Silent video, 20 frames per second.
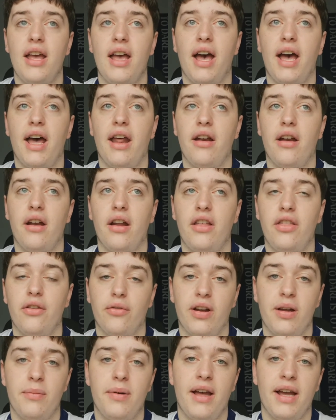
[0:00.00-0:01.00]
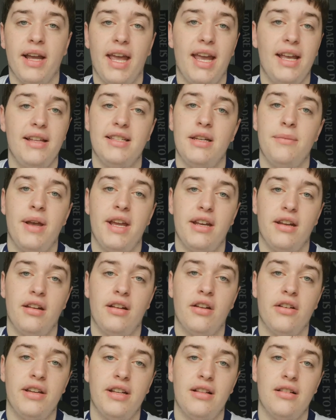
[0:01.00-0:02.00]
And in the right-back, Ainsley
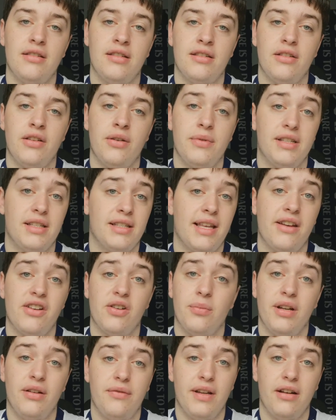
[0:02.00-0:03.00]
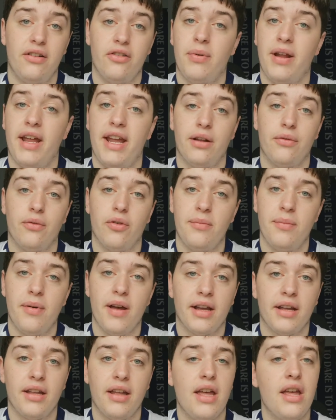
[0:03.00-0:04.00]
Maitland-Niles, who is a centre midfielder playing in
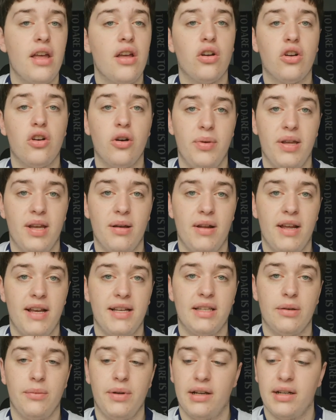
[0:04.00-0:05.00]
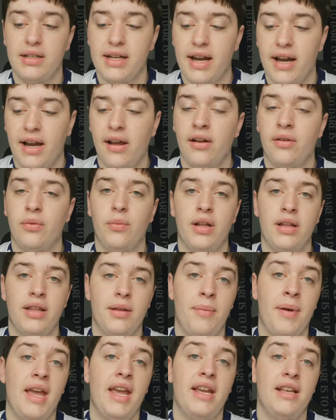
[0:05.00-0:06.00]
right-back, could be a place that we could target with
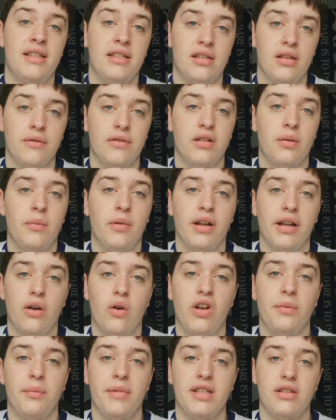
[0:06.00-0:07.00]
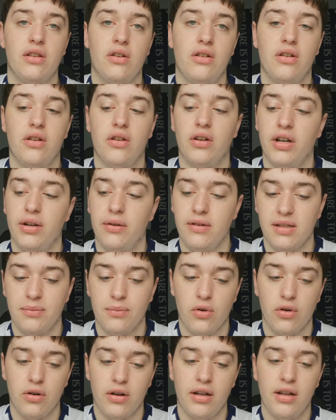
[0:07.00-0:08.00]
the pace of someone like Heung-Min Son or Lucas
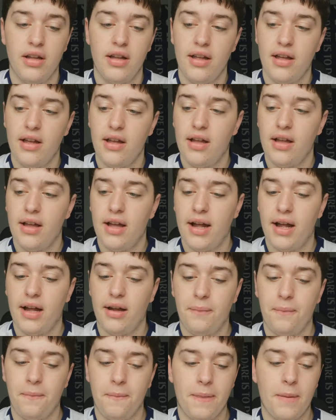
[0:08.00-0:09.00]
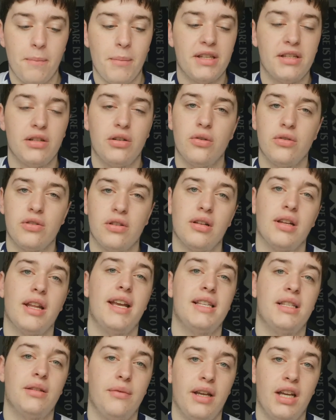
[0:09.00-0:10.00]
Moura. Mesut Ozil
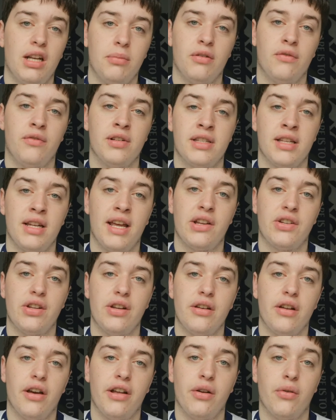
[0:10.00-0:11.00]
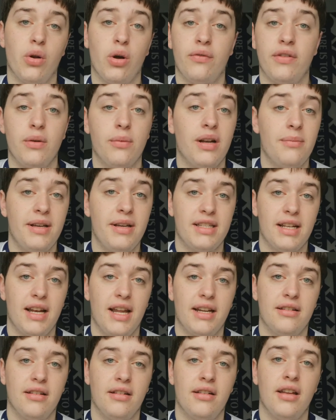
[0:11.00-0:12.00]
is available for selection. I don't know if he will be
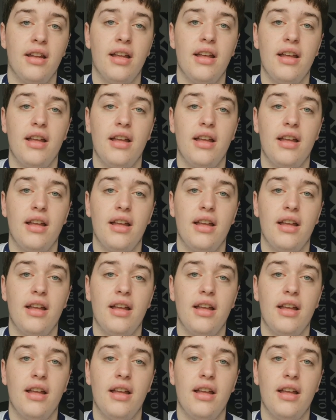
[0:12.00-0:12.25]
selected.